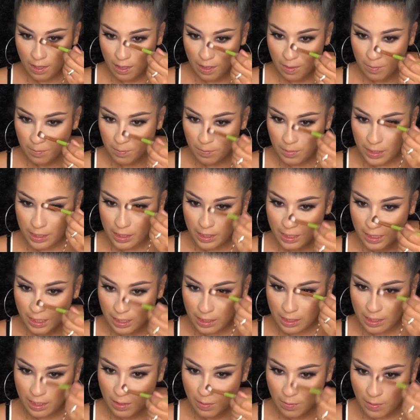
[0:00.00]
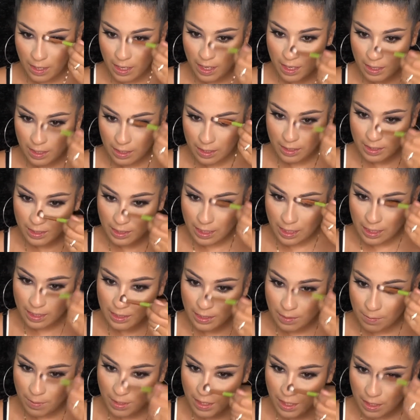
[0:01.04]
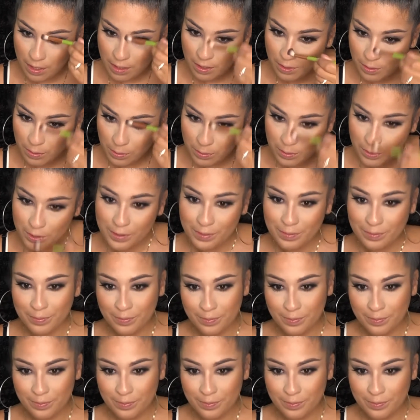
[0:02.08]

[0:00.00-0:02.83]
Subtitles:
I'm placing that shade right on the sides of my nose.